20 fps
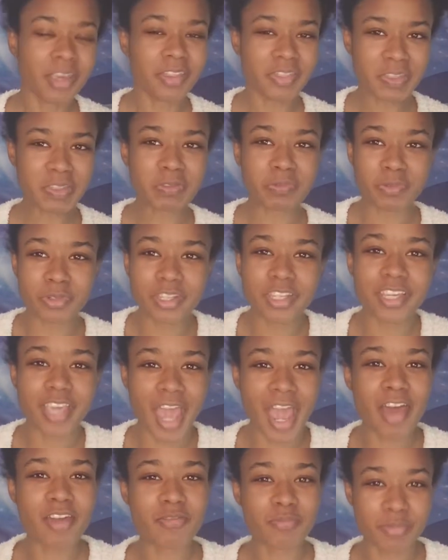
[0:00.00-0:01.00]
this really
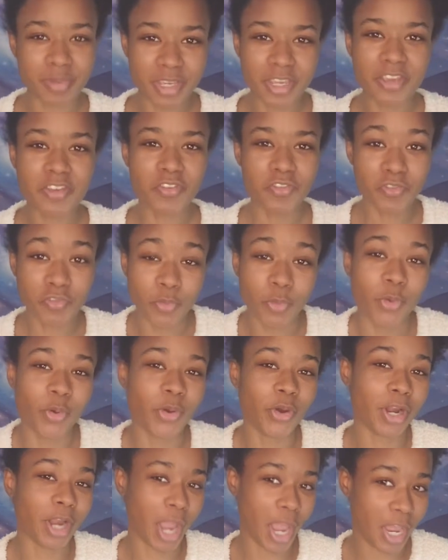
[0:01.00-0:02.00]
can be
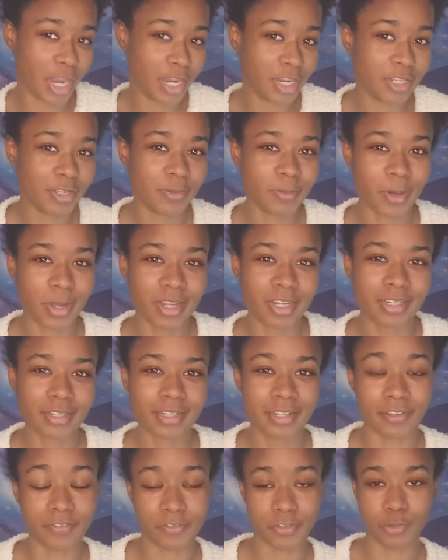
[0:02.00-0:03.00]
for anyone if